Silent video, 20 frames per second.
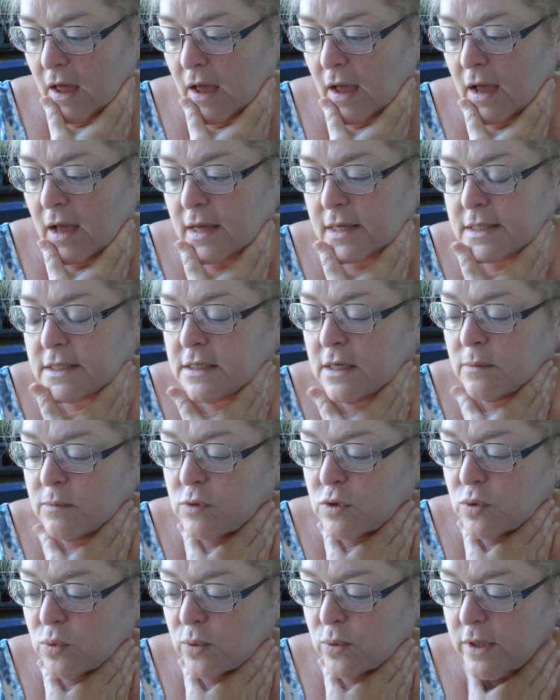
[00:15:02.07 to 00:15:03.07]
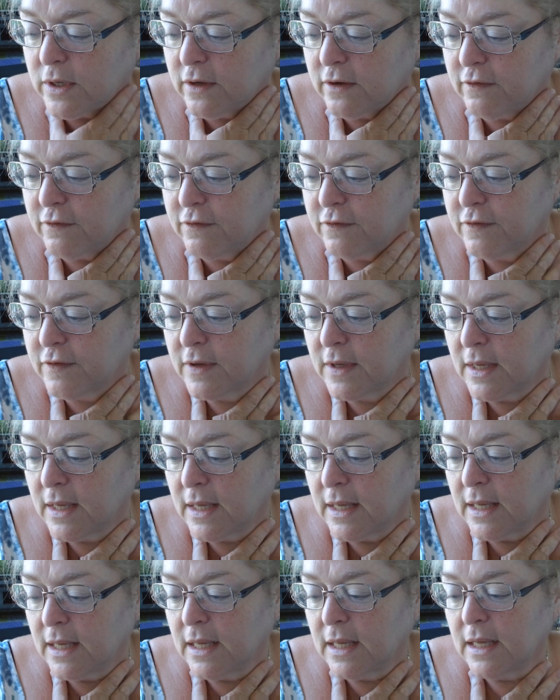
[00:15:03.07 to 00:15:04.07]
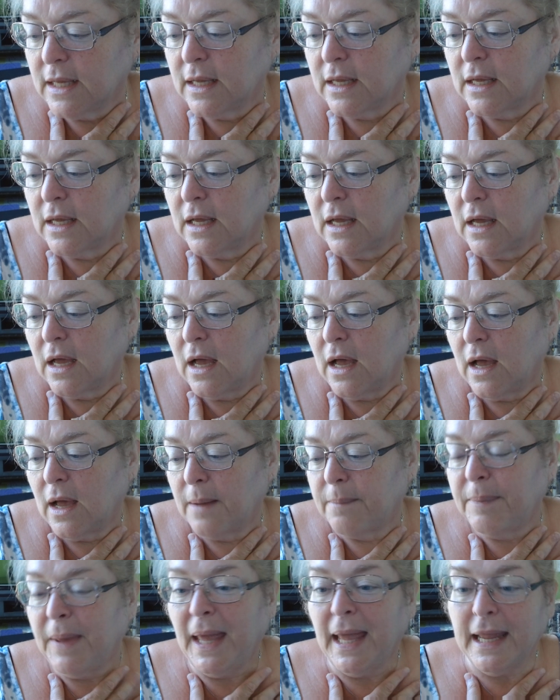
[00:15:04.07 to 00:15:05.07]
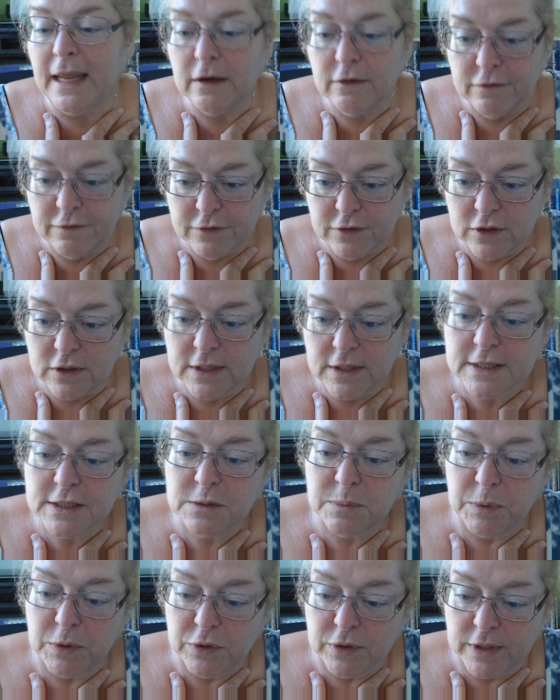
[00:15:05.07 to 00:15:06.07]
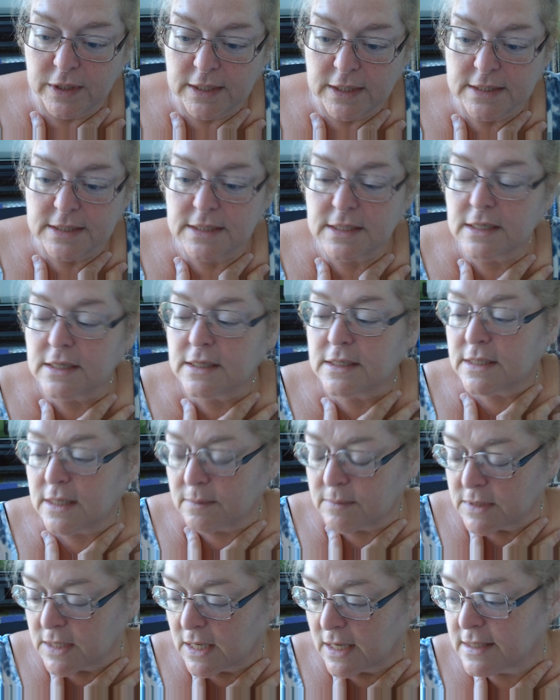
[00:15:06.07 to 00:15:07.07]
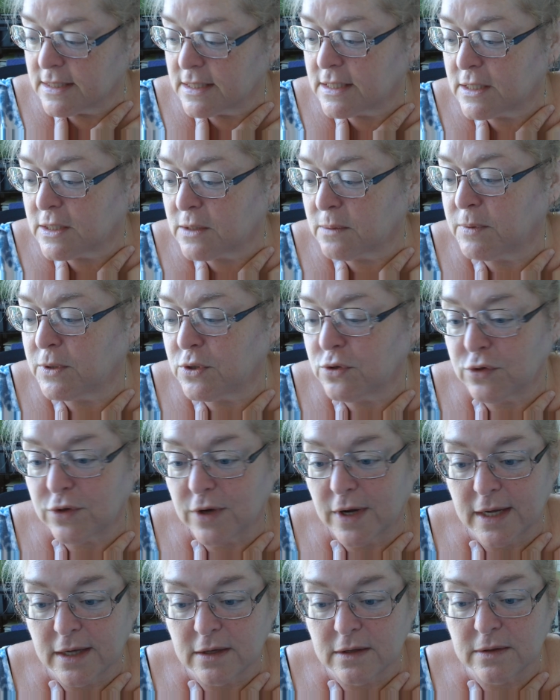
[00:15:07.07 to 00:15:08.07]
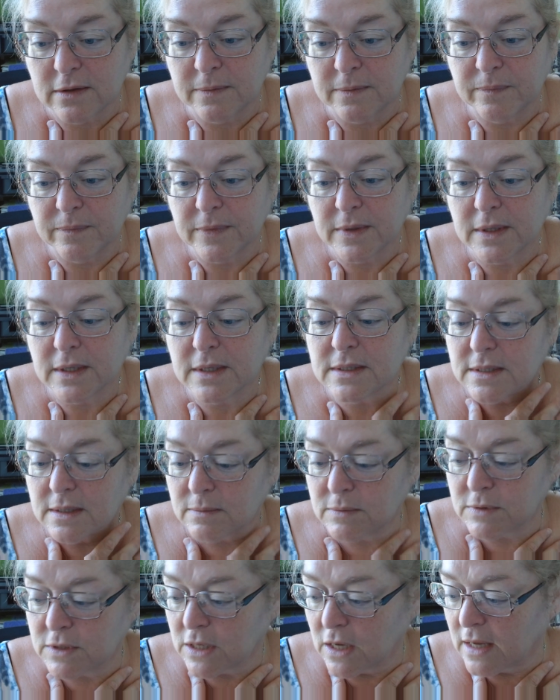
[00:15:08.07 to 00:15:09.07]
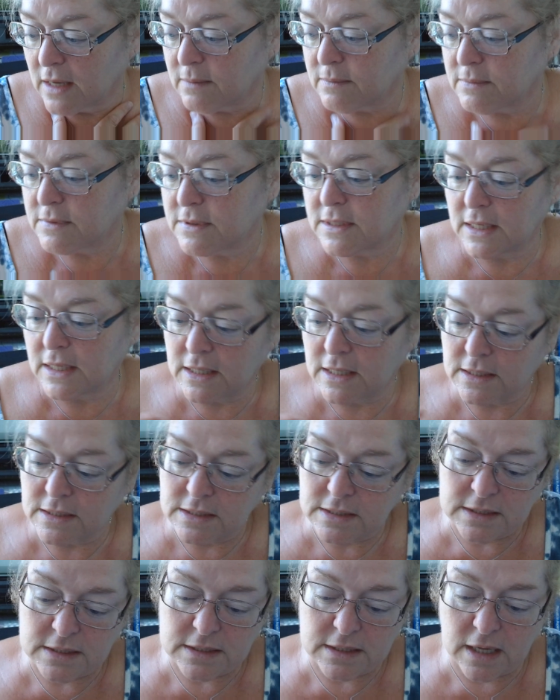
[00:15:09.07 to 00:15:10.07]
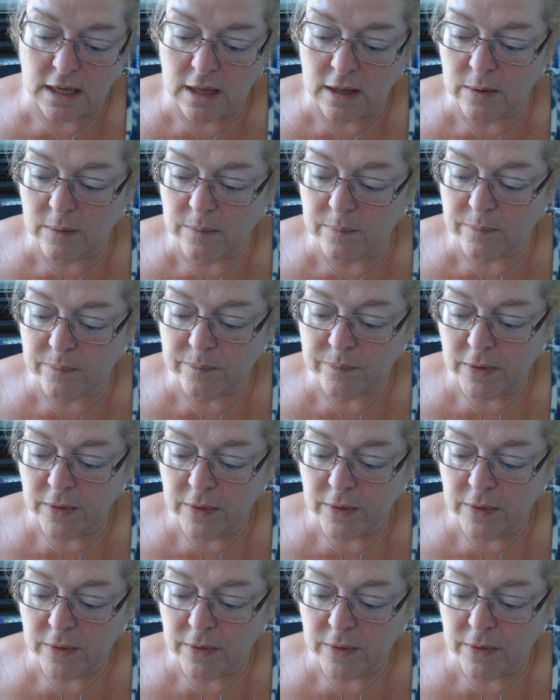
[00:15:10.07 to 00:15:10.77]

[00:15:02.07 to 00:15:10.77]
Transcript: uh, some sort of uh, painful experience. Sometimes it's a betrayal. Sometimes it's um,